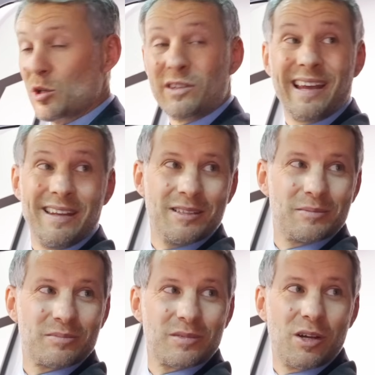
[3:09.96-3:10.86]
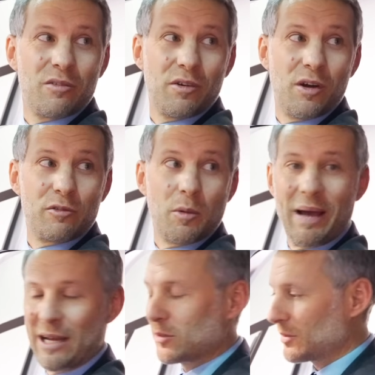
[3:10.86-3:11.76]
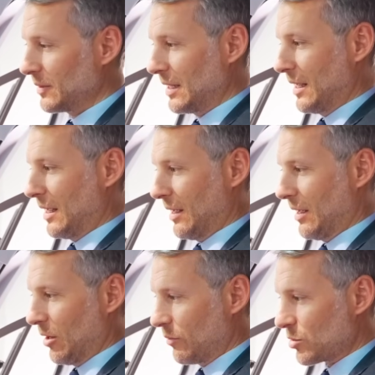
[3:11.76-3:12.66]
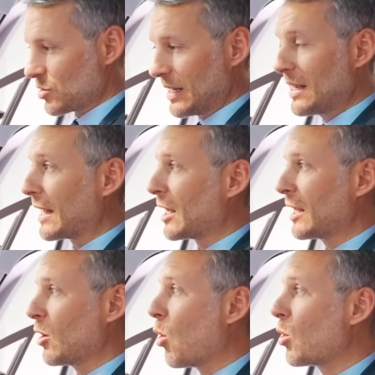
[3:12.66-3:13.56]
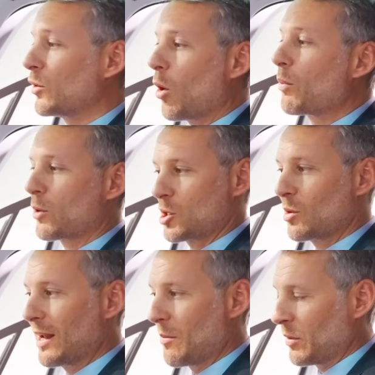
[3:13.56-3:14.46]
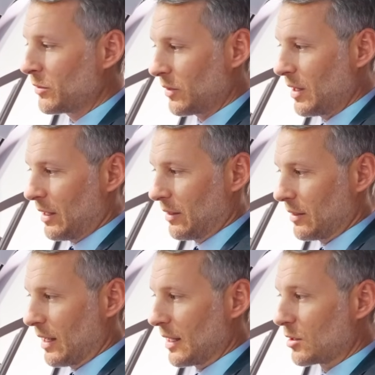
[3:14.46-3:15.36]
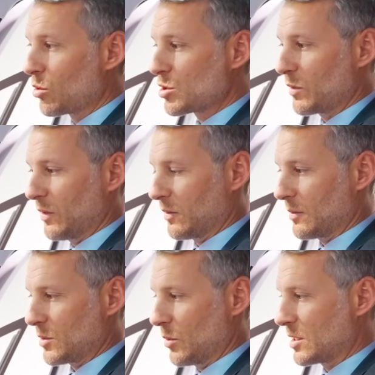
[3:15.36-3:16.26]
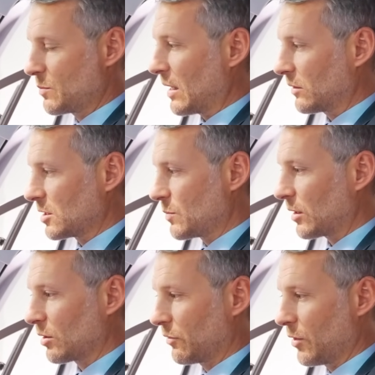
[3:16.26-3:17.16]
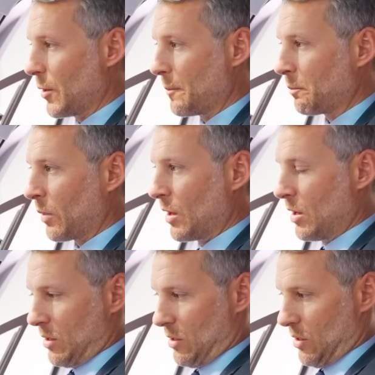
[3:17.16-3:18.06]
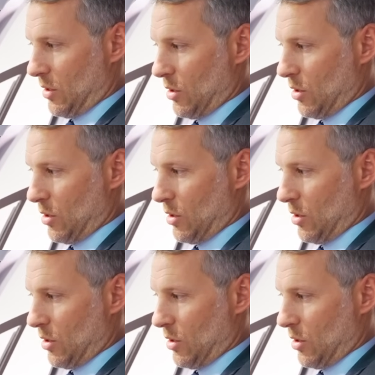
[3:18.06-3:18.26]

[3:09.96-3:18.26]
the training, of, uh, mm -hmm. the pilots, right, right, uh, obviously, and, and all the operational elements that, that, that, goes with it. So it's part, it's part of um, uh,